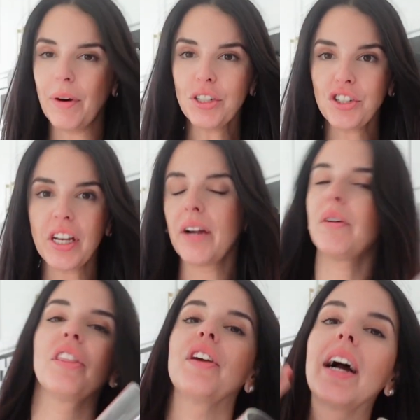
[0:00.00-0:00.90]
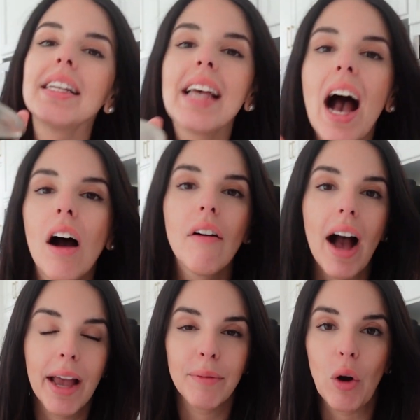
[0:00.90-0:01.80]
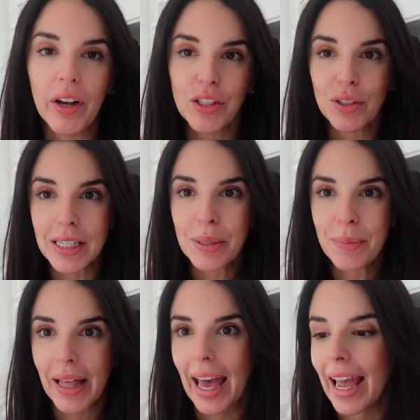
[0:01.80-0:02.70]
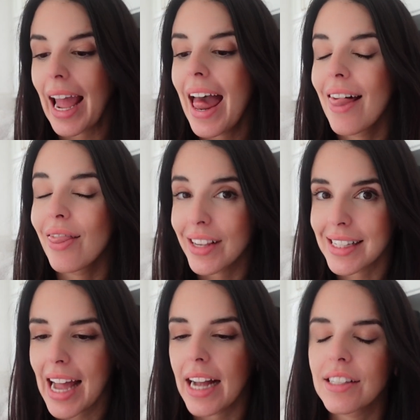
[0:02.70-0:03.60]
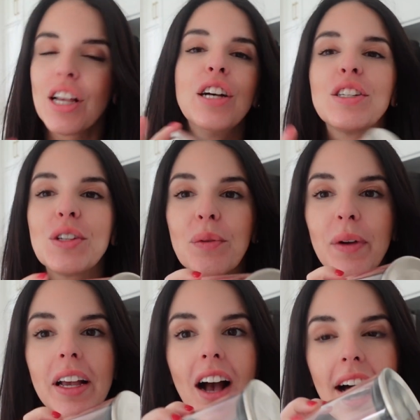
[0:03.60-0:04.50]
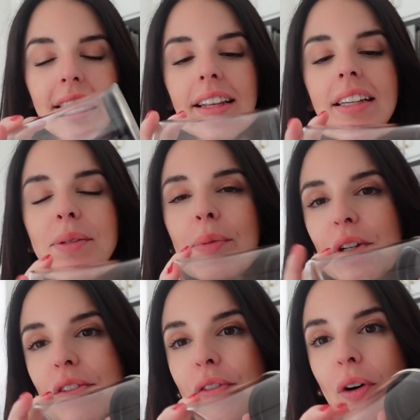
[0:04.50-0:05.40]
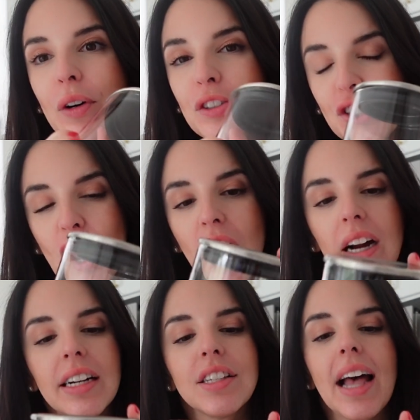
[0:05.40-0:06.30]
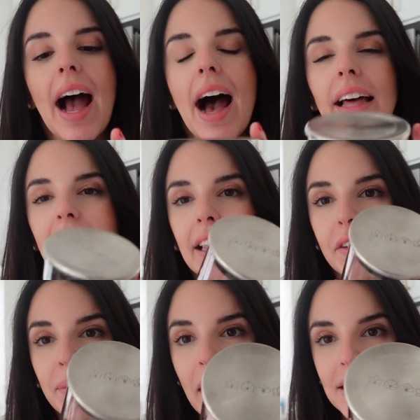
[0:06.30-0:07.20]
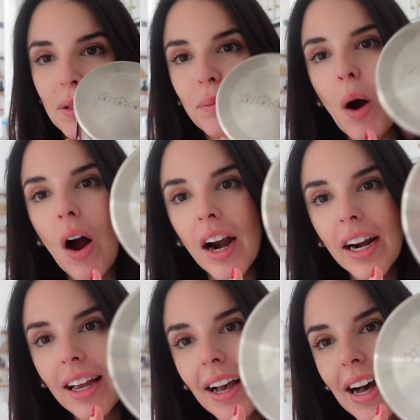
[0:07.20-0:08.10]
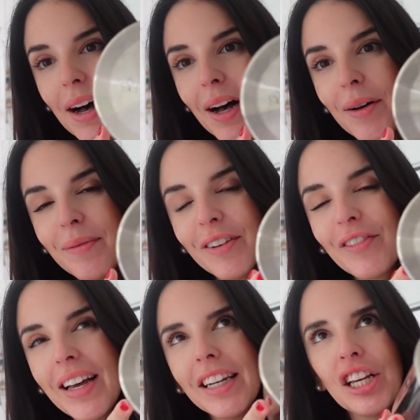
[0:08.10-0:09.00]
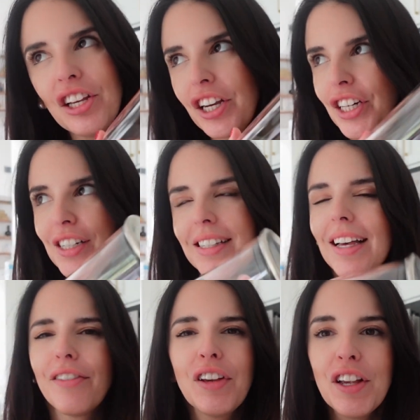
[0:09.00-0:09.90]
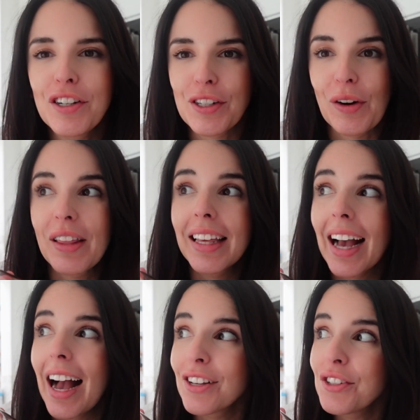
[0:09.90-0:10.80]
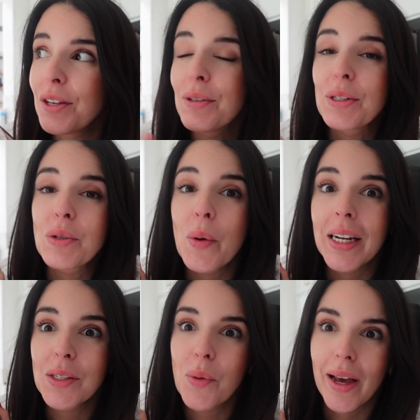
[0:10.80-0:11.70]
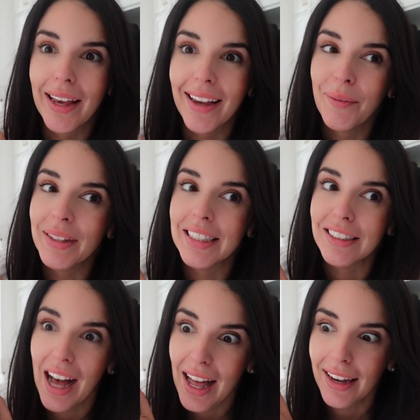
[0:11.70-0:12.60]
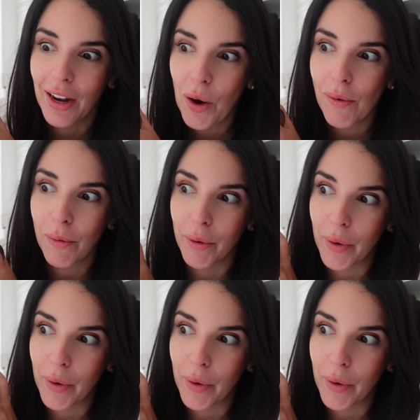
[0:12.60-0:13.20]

wanted to share with you guys how I am going to display the snacks. So we got these beautiful jars at 11 Madison Park in New Year's a few years ago. I think actually it was 2020. We did not know what we